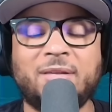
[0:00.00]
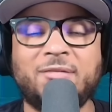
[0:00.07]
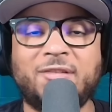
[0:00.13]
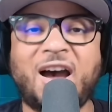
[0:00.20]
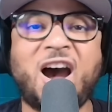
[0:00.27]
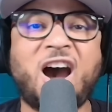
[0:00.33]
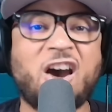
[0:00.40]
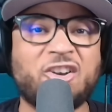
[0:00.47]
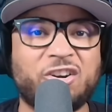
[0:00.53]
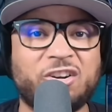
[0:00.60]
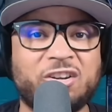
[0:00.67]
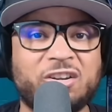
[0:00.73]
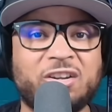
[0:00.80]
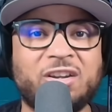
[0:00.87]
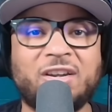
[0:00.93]

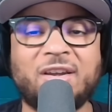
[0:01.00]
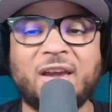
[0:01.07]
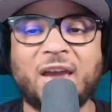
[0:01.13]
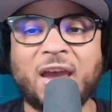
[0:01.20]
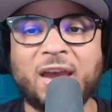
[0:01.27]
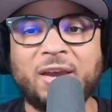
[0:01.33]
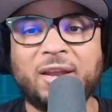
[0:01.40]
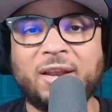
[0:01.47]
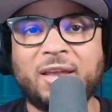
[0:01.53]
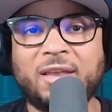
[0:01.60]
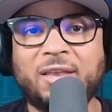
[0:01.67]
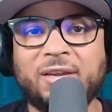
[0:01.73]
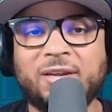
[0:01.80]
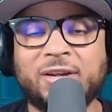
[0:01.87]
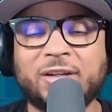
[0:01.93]
honored and
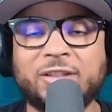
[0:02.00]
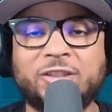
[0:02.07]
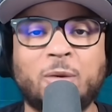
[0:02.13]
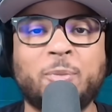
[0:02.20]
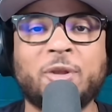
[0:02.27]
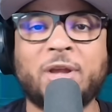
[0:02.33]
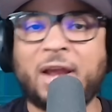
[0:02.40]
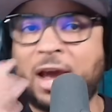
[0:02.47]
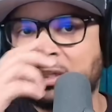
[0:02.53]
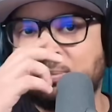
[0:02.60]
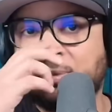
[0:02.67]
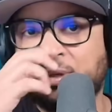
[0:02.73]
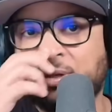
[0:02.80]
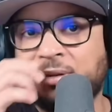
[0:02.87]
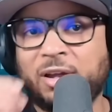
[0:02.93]
like a jumper that has to
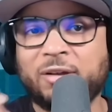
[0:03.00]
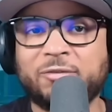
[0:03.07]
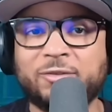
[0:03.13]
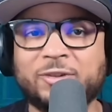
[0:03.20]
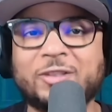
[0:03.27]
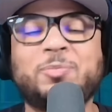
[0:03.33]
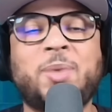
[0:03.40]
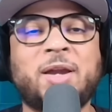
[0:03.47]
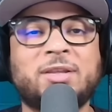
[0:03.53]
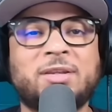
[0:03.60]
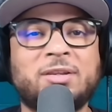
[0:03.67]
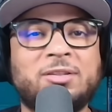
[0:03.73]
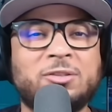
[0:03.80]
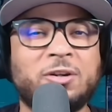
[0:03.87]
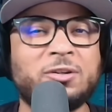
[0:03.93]
be like
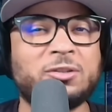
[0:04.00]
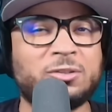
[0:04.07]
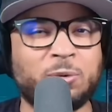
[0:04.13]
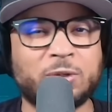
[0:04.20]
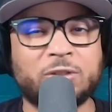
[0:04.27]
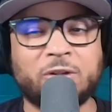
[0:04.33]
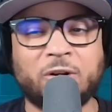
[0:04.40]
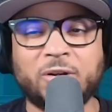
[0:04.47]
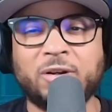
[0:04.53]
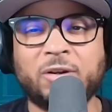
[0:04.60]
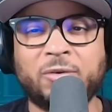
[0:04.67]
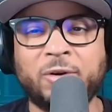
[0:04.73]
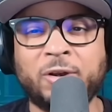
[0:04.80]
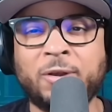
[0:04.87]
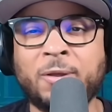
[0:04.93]
respected to a certain
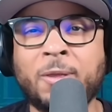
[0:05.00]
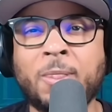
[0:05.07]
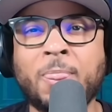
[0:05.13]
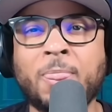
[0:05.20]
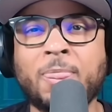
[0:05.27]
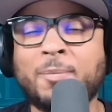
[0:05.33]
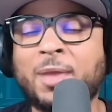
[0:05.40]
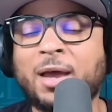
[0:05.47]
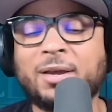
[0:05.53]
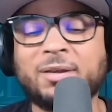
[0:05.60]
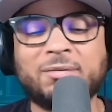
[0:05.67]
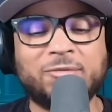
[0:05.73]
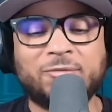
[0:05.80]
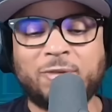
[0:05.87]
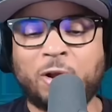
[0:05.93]
degree. I
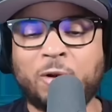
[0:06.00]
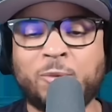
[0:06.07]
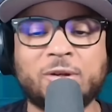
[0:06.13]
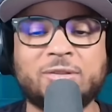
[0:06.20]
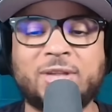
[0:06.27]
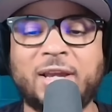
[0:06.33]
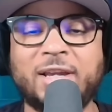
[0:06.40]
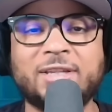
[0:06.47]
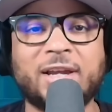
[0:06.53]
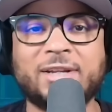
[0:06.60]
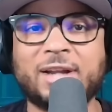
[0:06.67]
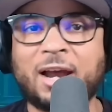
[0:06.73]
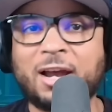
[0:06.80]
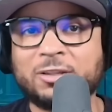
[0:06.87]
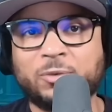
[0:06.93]
don't want to say he's like
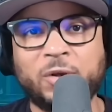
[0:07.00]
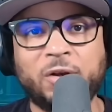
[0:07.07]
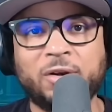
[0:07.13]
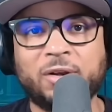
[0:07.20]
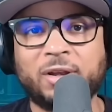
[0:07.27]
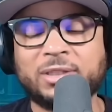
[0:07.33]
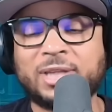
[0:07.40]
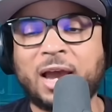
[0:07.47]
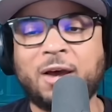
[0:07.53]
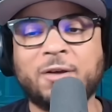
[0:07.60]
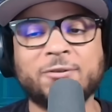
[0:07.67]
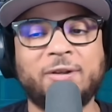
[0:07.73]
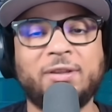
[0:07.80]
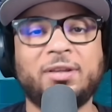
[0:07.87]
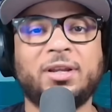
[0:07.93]
Nas Reed or like
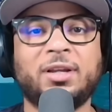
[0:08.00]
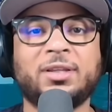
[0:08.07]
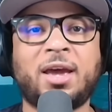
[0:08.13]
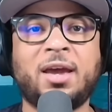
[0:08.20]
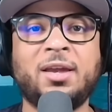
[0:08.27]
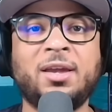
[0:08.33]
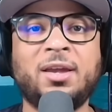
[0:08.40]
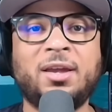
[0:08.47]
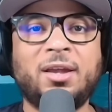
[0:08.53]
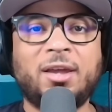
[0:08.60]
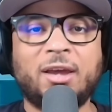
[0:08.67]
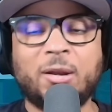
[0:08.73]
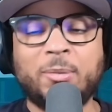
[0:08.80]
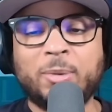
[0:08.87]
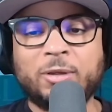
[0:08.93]
Towns or anything like that,
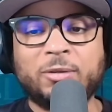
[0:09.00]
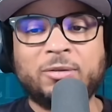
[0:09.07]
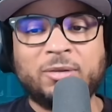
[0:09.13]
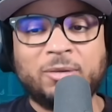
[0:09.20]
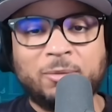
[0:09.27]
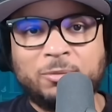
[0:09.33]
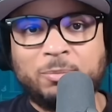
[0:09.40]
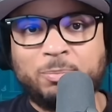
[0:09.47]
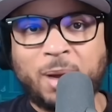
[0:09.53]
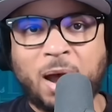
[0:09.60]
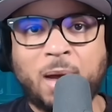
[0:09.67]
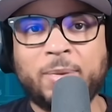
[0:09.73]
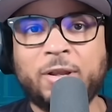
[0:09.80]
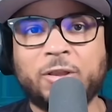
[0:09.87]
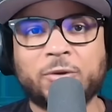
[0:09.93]
gonna be
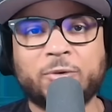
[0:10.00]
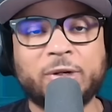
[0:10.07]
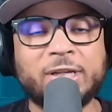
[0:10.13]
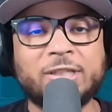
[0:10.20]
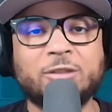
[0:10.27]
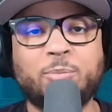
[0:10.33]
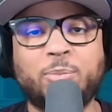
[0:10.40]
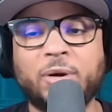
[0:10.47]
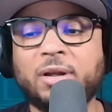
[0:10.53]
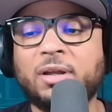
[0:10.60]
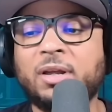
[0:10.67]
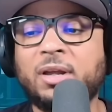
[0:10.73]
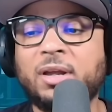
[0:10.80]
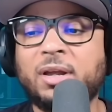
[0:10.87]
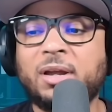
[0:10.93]
bombing threes, but
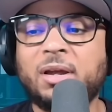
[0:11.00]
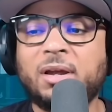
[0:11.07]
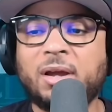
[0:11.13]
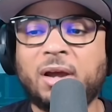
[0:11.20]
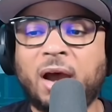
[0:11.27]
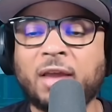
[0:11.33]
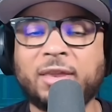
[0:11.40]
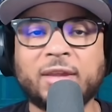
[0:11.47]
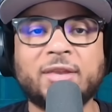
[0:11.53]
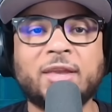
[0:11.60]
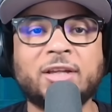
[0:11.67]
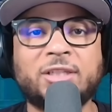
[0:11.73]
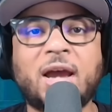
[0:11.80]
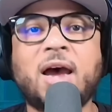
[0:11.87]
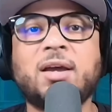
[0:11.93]
I think that
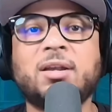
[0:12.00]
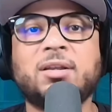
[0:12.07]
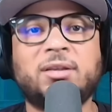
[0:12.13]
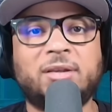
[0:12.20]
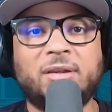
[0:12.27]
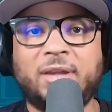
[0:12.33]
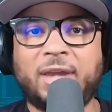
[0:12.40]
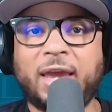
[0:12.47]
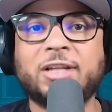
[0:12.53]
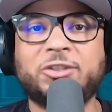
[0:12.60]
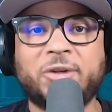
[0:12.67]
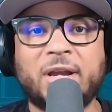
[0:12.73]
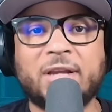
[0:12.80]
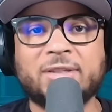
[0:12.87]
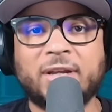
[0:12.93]
shot can
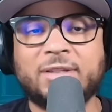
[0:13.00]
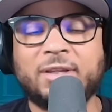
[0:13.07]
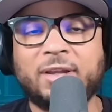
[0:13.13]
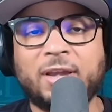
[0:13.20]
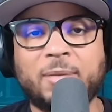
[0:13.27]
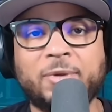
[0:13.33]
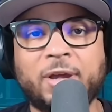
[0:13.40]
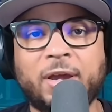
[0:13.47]
translate to the NBA.